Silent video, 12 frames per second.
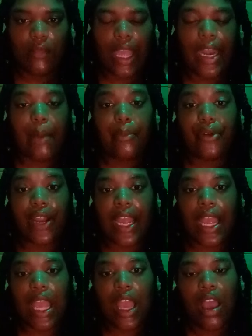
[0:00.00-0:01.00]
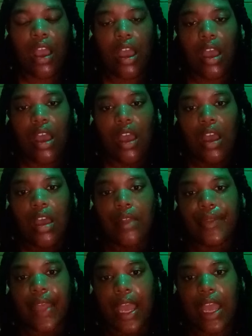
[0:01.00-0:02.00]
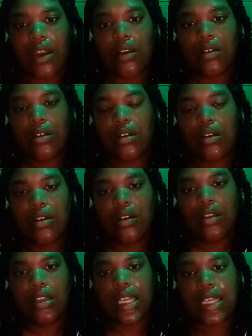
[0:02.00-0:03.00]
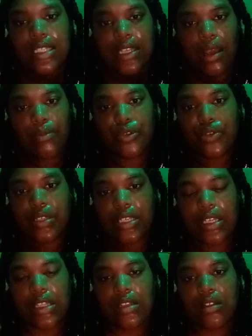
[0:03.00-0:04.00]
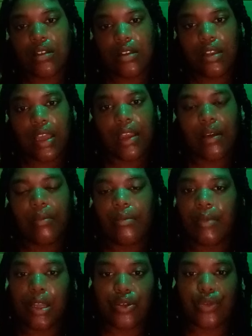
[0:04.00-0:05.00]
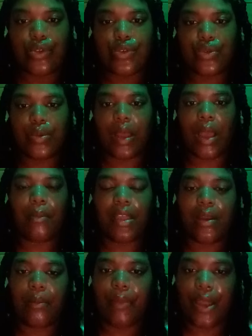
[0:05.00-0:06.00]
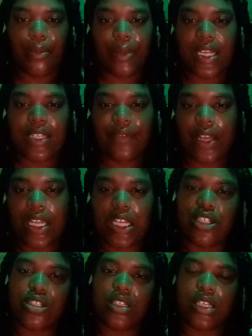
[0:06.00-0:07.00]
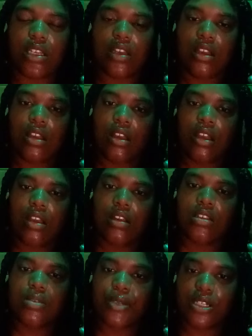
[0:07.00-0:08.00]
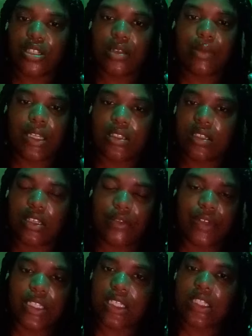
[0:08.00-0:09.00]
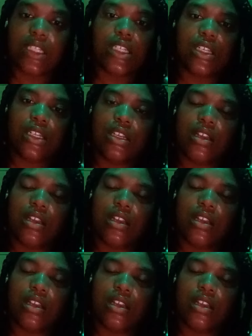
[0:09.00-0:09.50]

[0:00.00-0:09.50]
And I pray that next time you see like my YouTube, I'm in a better place financially, spiritually, mentally, physically.